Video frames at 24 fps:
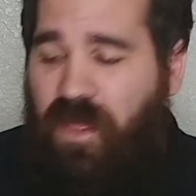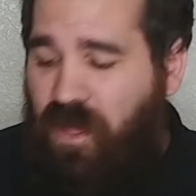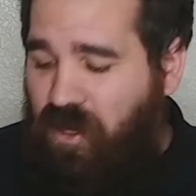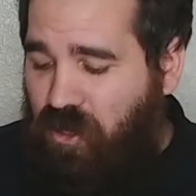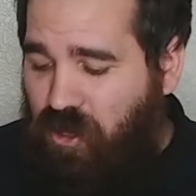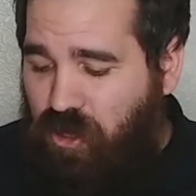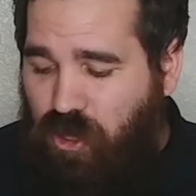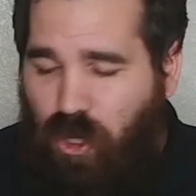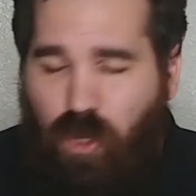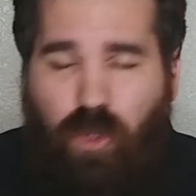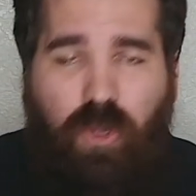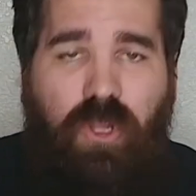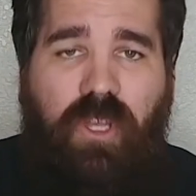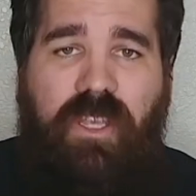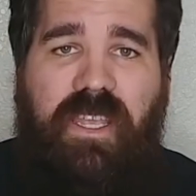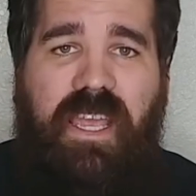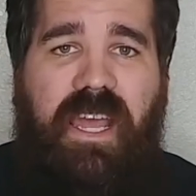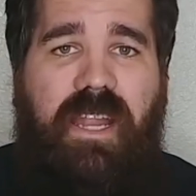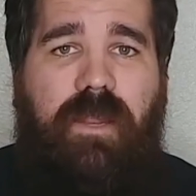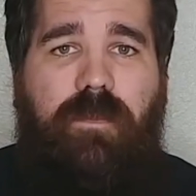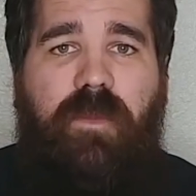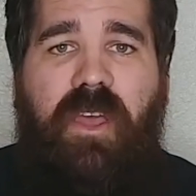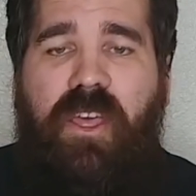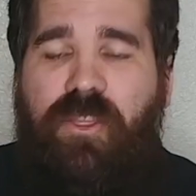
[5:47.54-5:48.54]
go look
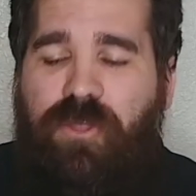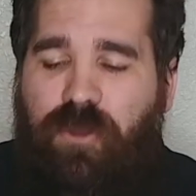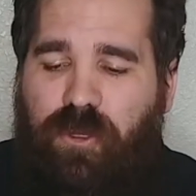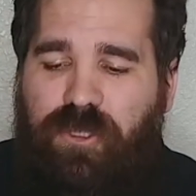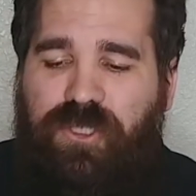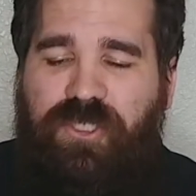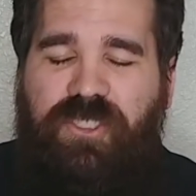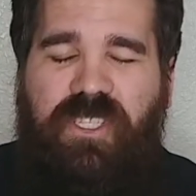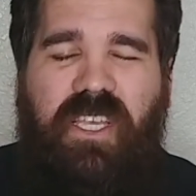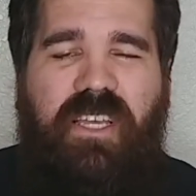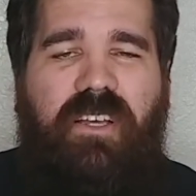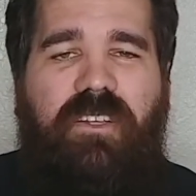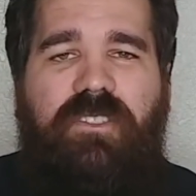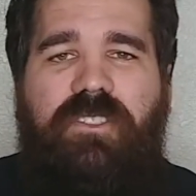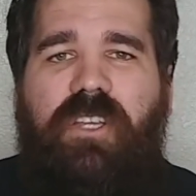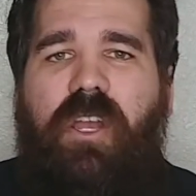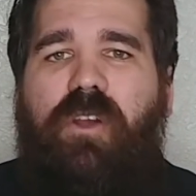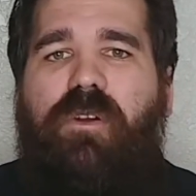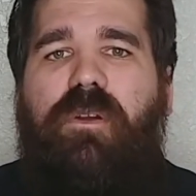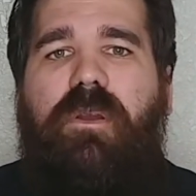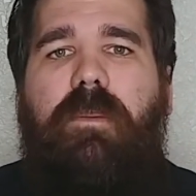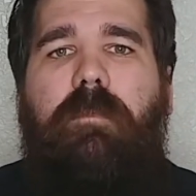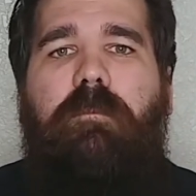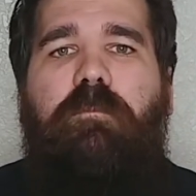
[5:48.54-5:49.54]
at them. Their sales
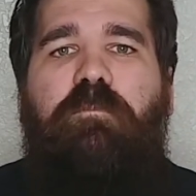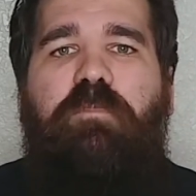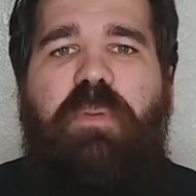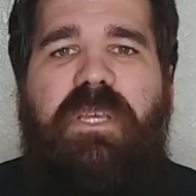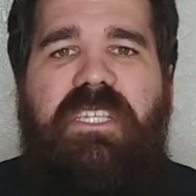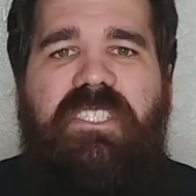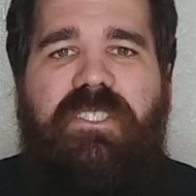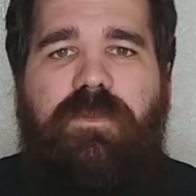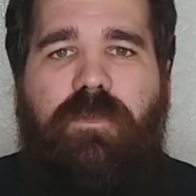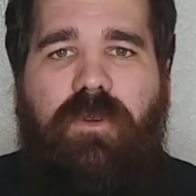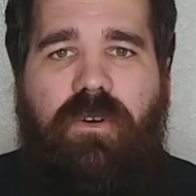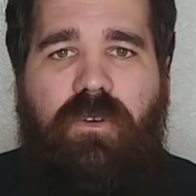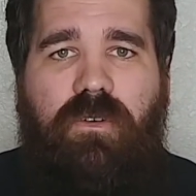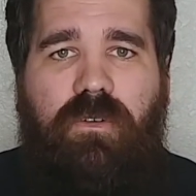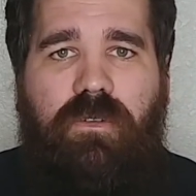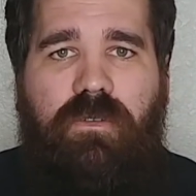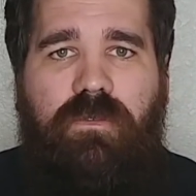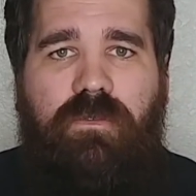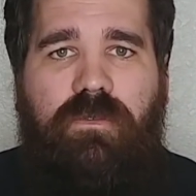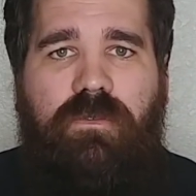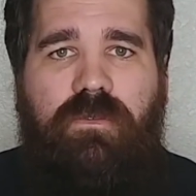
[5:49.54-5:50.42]
are abysmal